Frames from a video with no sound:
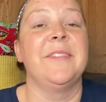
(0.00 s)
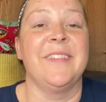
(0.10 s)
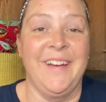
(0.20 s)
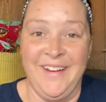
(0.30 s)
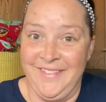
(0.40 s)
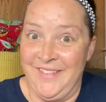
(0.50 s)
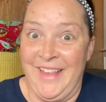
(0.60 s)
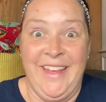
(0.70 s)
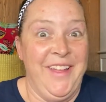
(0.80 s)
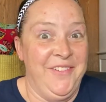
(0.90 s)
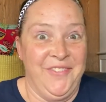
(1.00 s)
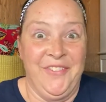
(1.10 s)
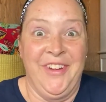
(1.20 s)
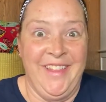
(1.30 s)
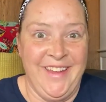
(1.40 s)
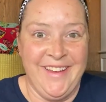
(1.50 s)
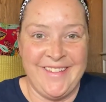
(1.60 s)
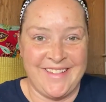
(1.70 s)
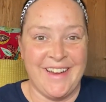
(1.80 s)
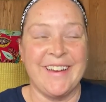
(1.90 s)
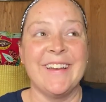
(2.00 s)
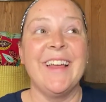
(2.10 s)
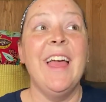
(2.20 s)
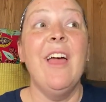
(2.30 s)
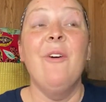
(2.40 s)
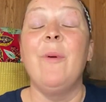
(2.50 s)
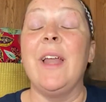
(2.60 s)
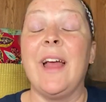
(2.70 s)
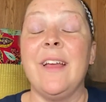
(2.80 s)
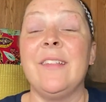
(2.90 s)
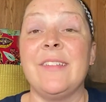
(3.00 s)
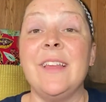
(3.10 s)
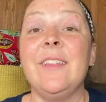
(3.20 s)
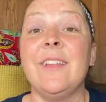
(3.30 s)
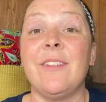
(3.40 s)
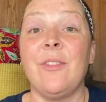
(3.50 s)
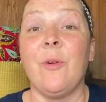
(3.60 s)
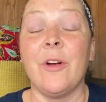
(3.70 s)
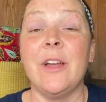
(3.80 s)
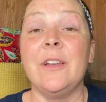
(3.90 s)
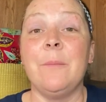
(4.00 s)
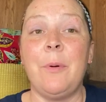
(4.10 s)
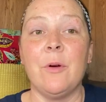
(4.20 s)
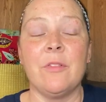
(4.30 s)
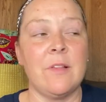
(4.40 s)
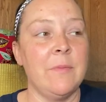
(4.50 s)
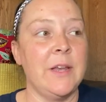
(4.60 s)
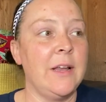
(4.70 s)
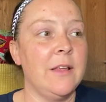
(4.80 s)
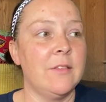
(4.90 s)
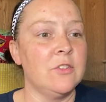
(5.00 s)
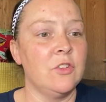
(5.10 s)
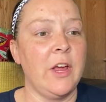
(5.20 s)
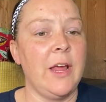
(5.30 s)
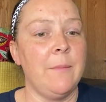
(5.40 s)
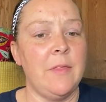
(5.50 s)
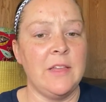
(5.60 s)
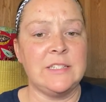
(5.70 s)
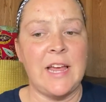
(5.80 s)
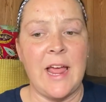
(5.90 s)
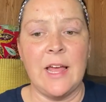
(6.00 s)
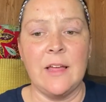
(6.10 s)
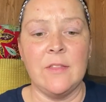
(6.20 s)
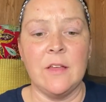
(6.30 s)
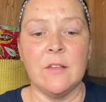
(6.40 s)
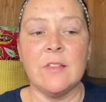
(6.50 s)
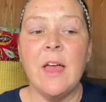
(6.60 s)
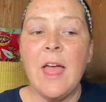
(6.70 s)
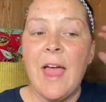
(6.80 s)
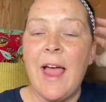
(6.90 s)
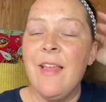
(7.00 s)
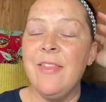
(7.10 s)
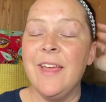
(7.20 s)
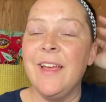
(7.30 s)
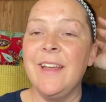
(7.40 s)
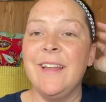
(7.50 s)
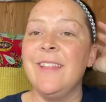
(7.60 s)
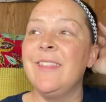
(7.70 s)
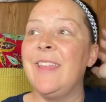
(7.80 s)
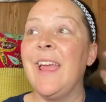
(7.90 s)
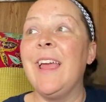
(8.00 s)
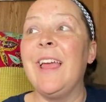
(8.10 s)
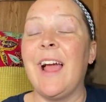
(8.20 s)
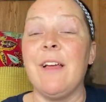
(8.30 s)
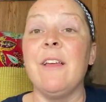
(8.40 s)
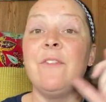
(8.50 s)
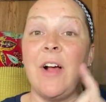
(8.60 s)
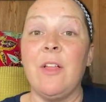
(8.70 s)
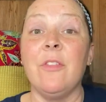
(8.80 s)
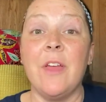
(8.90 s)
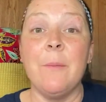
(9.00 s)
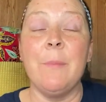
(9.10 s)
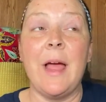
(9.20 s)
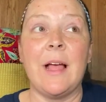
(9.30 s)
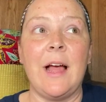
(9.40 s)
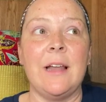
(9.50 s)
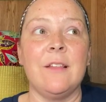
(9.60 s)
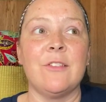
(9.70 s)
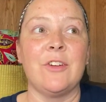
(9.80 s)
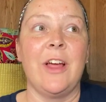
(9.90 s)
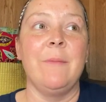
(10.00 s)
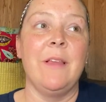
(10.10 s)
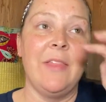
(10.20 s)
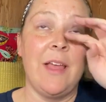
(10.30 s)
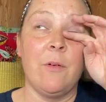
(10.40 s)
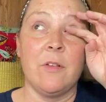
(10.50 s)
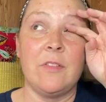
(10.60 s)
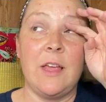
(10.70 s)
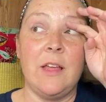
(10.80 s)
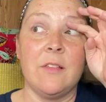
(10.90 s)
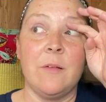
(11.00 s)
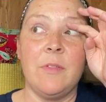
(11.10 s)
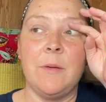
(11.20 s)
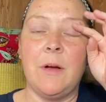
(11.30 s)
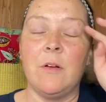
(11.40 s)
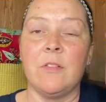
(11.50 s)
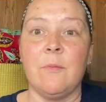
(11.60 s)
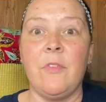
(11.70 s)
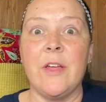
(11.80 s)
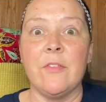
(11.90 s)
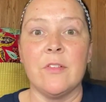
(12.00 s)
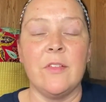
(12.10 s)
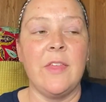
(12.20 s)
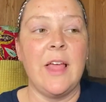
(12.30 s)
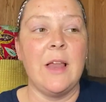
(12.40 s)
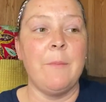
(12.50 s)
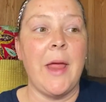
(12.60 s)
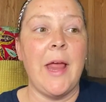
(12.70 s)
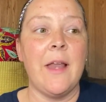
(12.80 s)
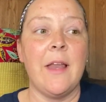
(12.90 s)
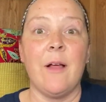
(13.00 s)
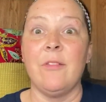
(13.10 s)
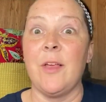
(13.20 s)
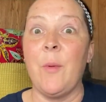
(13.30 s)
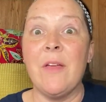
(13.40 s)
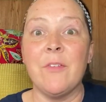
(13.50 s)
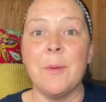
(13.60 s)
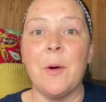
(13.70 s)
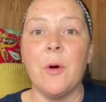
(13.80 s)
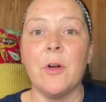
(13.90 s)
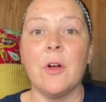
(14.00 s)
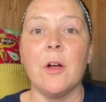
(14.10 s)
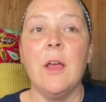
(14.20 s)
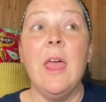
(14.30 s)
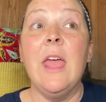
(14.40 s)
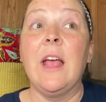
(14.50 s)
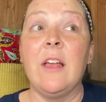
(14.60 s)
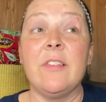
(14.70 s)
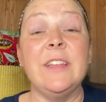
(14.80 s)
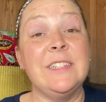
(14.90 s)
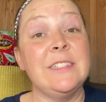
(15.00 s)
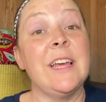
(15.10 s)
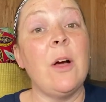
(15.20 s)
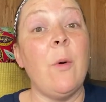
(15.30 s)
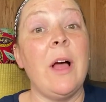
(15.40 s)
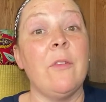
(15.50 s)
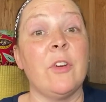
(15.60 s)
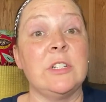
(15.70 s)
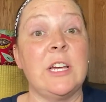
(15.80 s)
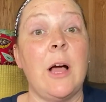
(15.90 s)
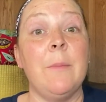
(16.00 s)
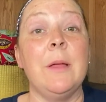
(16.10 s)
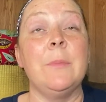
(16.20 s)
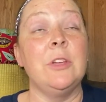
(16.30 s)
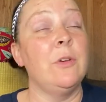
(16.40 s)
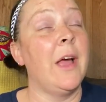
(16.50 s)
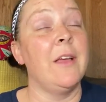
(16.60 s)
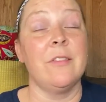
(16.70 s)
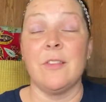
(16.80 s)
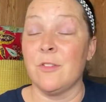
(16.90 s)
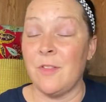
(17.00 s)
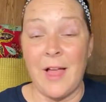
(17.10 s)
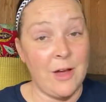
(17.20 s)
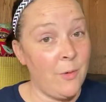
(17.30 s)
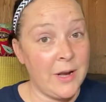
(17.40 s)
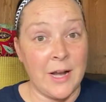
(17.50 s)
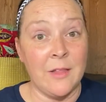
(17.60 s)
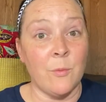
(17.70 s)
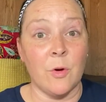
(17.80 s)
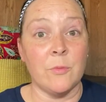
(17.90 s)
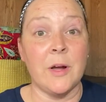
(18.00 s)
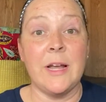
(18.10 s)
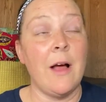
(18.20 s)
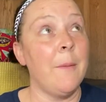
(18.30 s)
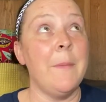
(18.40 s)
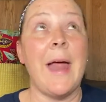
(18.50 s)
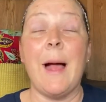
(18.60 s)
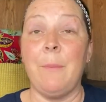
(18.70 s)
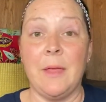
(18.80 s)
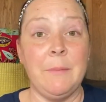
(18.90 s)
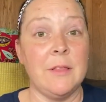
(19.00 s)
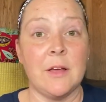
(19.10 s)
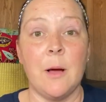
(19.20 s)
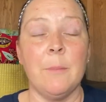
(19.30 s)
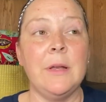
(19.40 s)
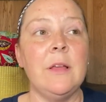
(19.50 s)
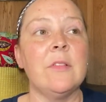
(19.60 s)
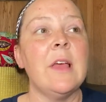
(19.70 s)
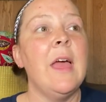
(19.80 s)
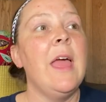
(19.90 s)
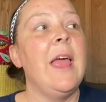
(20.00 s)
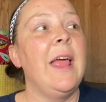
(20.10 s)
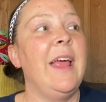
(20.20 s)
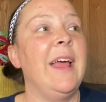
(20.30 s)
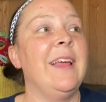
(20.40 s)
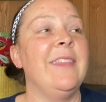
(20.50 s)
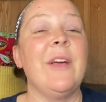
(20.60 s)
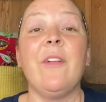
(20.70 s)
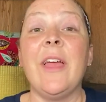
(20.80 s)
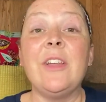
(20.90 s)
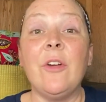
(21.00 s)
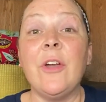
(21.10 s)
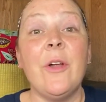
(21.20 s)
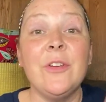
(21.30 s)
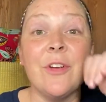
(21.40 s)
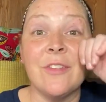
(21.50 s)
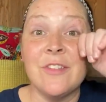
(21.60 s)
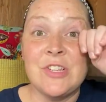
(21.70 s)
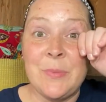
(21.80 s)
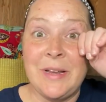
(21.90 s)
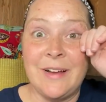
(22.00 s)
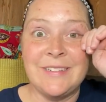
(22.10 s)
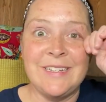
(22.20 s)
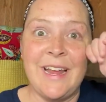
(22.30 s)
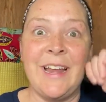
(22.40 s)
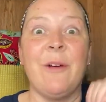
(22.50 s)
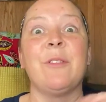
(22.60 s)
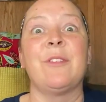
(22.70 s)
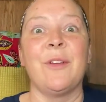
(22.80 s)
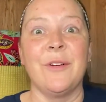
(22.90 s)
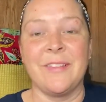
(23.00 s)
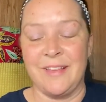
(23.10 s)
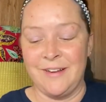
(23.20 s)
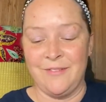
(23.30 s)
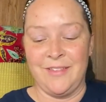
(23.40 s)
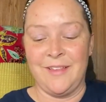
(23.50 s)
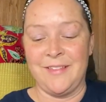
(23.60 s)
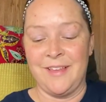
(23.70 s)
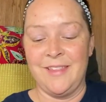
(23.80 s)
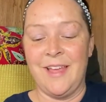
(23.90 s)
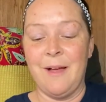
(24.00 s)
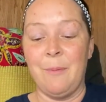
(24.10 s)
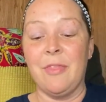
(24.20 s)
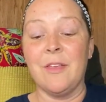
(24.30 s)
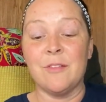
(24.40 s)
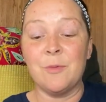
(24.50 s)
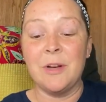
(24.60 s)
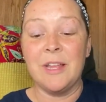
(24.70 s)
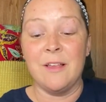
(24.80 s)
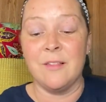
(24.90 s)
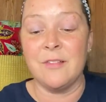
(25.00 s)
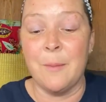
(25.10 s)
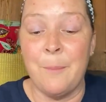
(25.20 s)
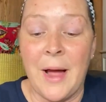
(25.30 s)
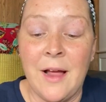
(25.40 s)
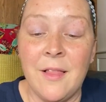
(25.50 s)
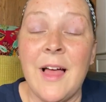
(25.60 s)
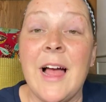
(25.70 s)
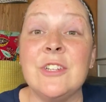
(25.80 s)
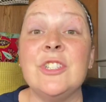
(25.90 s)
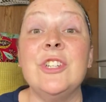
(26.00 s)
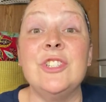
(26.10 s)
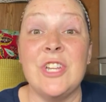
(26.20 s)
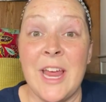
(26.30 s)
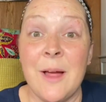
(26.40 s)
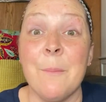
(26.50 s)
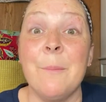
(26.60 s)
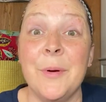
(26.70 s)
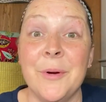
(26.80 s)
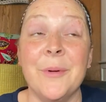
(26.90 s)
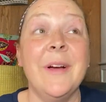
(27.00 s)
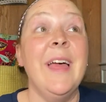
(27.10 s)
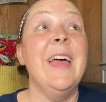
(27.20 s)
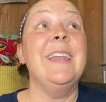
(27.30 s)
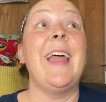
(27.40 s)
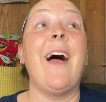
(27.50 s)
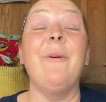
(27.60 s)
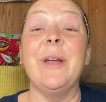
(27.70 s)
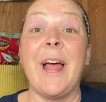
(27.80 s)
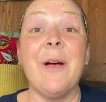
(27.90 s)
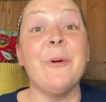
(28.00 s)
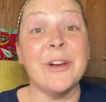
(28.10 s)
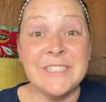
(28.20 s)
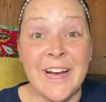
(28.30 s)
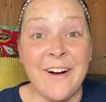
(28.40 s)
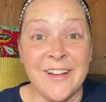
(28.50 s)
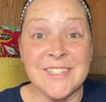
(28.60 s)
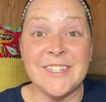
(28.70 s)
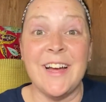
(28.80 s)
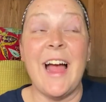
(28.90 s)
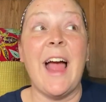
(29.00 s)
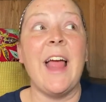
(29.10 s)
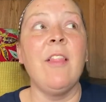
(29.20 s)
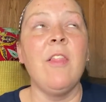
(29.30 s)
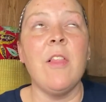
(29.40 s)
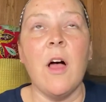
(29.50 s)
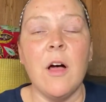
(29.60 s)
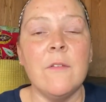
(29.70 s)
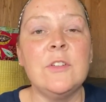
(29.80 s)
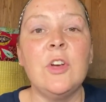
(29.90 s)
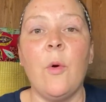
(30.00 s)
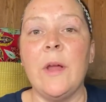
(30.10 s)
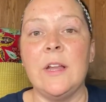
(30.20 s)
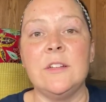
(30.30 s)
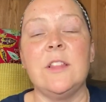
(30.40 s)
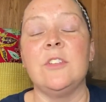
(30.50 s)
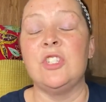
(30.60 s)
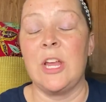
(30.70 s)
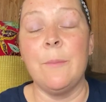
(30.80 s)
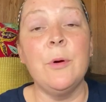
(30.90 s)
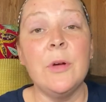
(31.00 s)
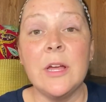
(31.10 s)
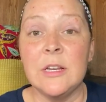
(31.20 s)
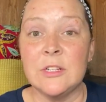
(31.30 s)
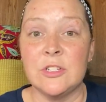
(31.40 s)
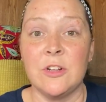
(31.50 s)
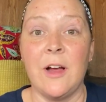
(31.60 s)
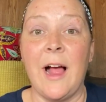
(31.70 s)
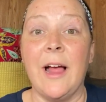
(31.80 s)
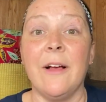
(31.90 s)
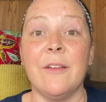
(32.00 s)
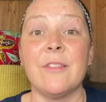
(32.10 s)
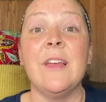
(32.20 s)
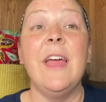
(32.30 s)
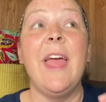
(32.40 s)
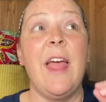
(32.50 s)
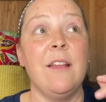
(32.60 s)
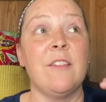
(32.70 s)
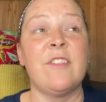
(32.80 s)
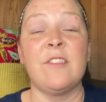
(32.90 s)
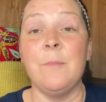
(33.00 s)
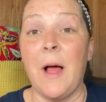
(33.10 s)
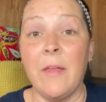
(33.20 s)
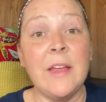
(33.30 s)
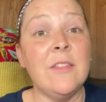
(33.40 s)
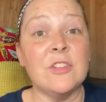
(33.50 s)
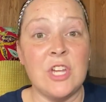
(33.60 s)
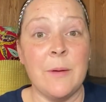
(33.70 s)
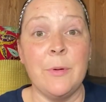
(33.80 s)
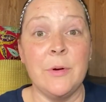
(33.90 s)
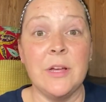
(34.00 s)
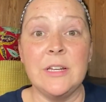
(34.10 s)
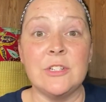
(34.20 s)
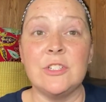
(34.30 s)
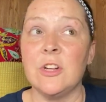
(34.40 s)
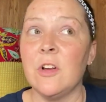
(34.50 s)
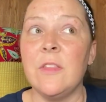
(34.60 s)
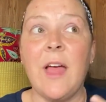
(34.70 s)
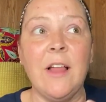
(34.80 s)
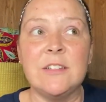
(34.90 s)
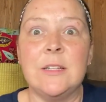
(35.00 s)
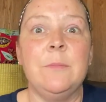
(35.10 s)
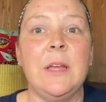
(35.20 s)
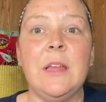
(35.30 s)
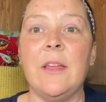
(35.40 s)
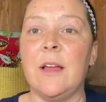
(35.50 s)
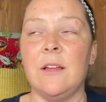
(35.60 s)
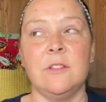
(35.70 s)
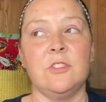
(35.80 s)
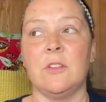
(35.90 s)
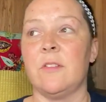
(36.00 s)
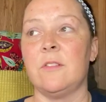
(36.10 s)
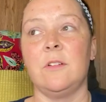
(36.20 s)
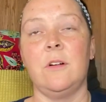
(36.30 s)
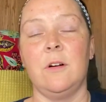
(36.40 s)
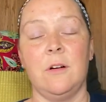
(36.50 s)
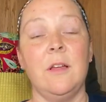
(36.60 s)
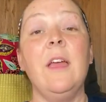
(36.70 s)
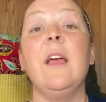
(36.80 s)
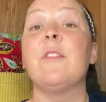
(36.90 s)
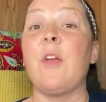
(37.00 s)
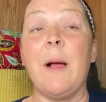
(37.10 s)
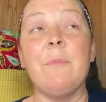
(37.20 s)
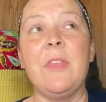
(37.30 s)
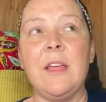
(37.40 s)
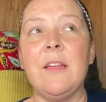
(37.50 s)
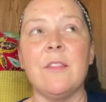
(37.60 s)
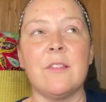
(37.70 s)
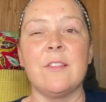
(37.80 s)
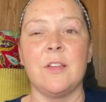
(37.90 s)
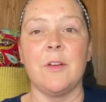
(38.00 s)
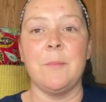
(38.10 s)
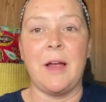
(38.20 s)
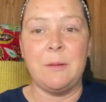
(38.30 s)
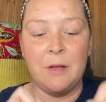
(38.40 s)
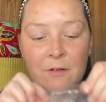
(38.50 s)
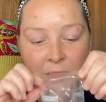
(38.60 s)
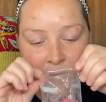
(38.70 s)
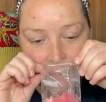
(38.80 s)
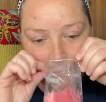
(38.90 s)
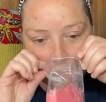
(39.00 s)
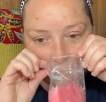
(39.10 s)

Sorry, I was like getting really excited when I had seen Lauren post something on Instagram and then tag in this. And then they, I had followed them back on Instagram and they were saying something about some flavors that they had made. And I was like waiting for my order because it did take a while for it to come in. But you guys, there's a lot going on in the world right now. I'm not blaming the companies. And they were like, no, no, no, yours is shipping out today. And I was so excited when they said that. But this one is Biolage Shampoo. Now, when I worked at Ulta, I loved going into the shampoo and conditioner aisles and smelling the shampoo and conditioner. To me, that is just, oh. So I'm thinking this is going to remind me of that.